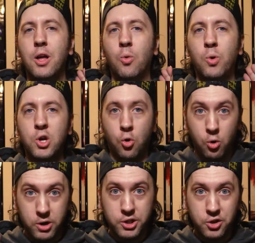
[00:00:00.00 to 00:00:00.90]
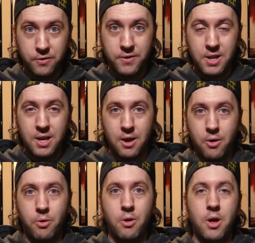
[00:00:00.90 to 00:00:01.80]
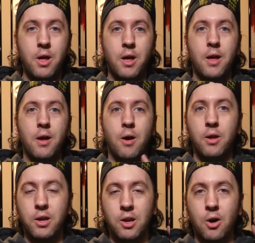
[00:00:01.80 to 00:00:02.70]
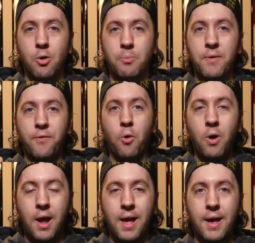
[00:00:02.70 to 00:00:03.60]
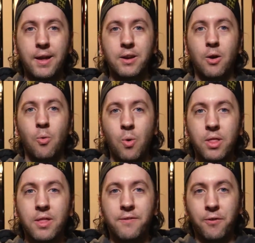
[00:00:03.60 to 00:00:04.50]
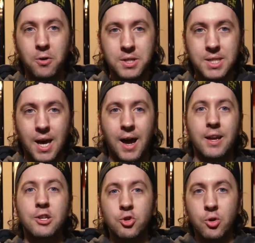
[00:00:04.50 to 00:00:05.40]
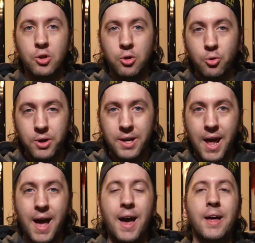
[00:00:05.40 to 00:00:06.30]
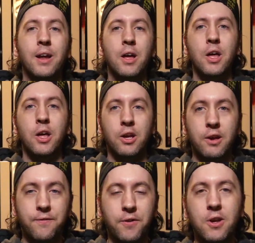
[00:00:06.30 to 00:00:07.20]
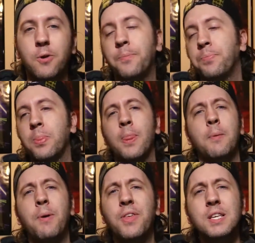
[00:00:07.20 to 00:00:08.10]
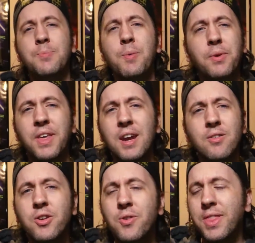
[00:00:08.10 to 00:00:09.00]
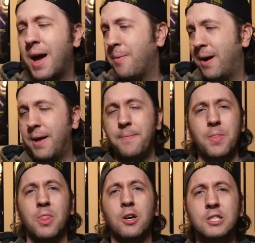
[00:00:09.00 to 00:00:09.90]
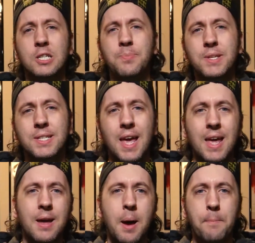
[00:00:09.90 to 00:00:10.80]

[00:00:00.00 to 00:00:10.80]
recorded your video, you know, beforehand with the foresight to include an ad. Good for you. But these people, they don't do it that way. They'll just be saying,